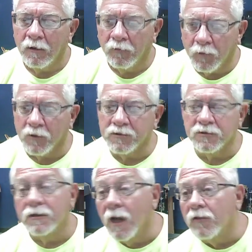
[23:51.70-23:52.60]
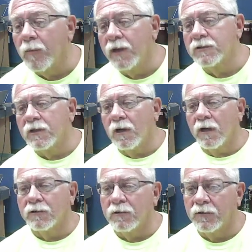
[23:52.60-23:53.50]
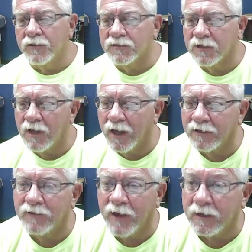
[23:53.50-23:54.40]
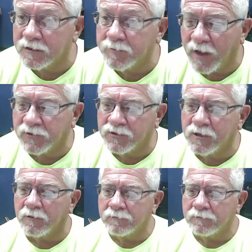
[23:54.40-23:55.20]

Of course, there's another major character in this account, and that is Bathsheba.